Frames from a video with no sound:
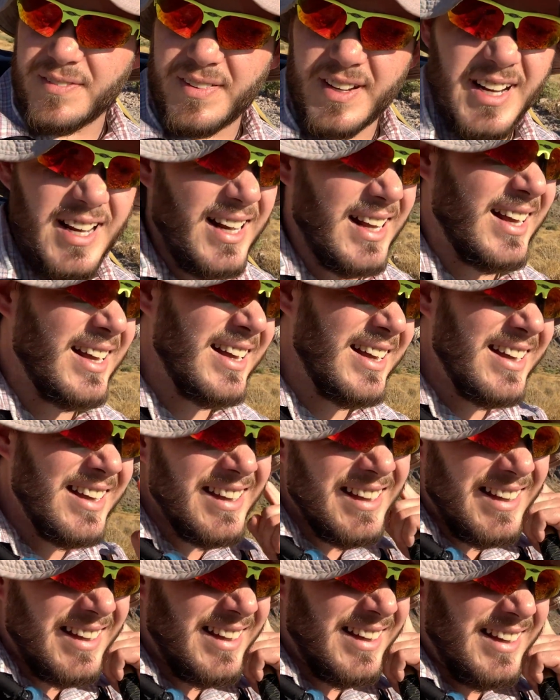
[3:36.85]
feet.
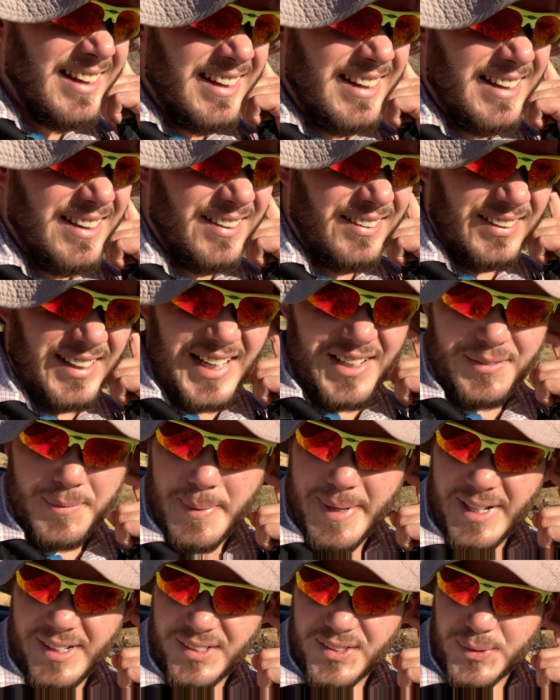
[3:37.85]
Only have
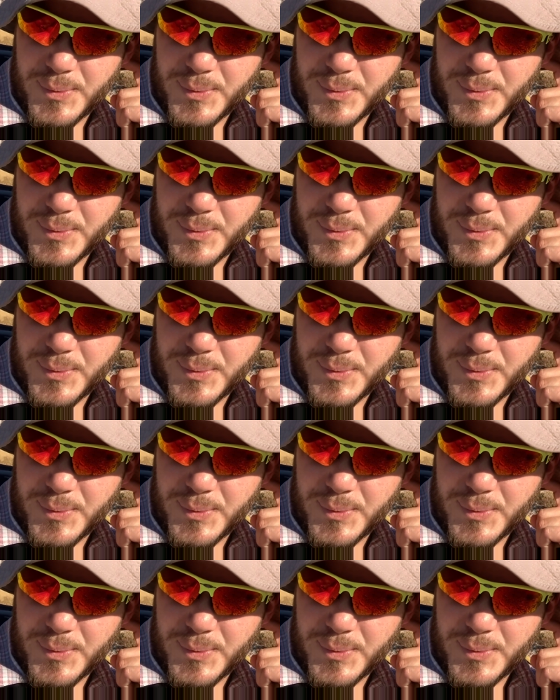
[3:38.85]
about